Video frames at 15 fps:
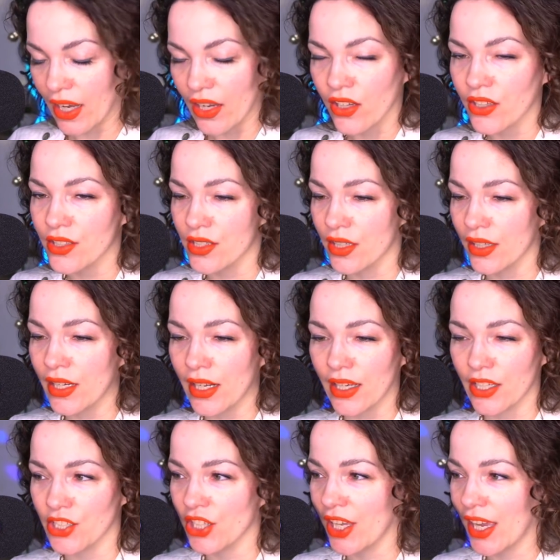I couldn't delete it
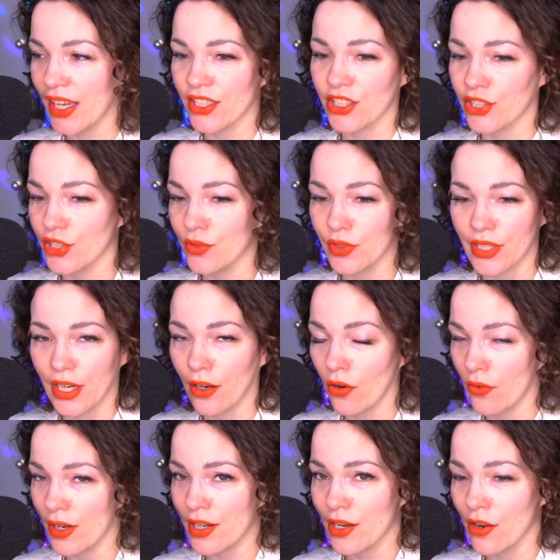because you can't just do a tarot
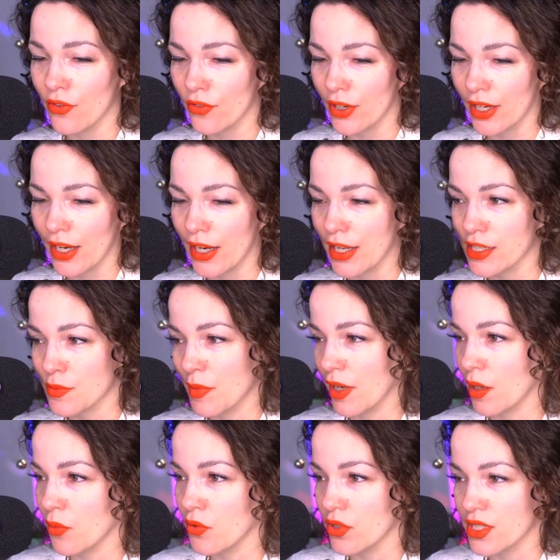reading over again and
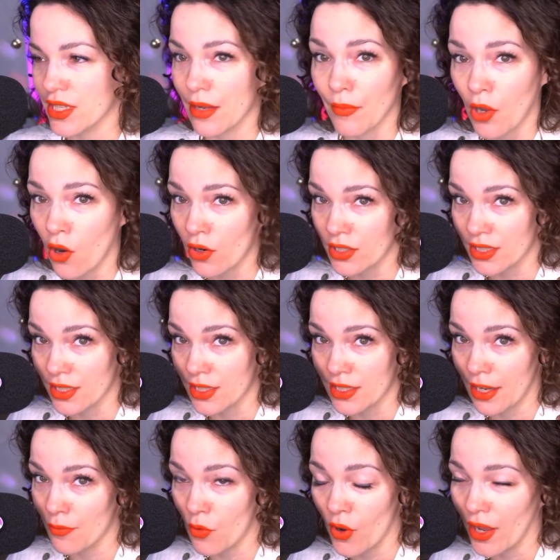expect to pull the same cards in the
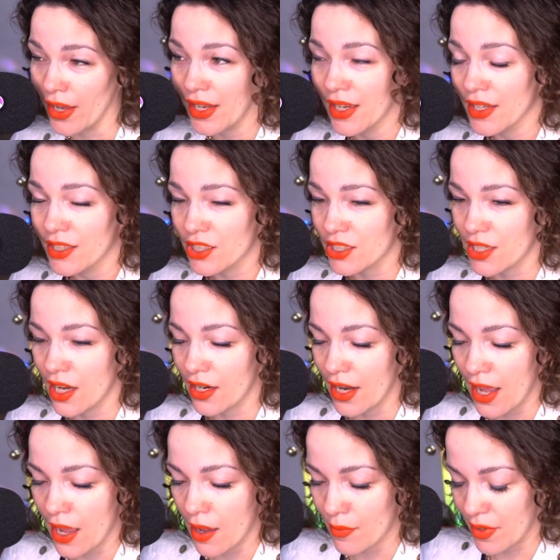same way. It's just not
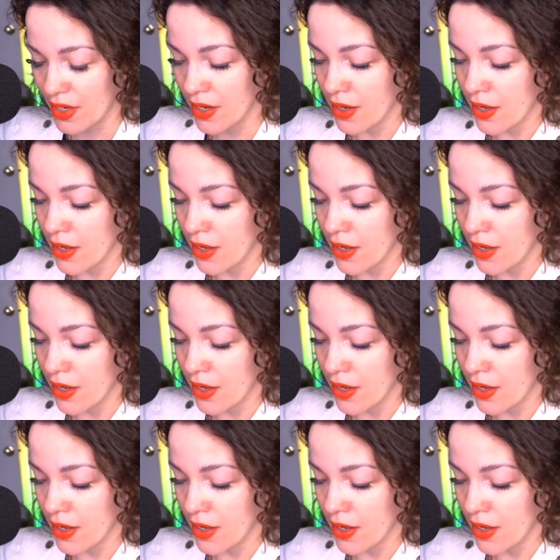going to happen.